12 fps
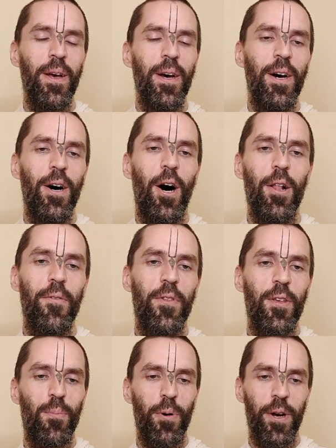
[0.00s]
All of
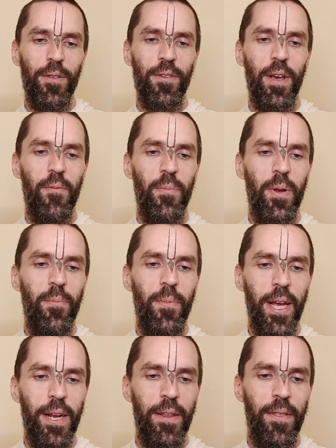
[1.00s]
these points have been
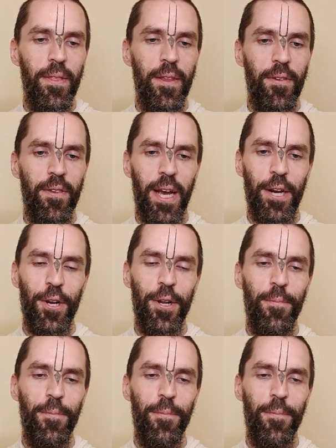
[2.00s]
made in this section.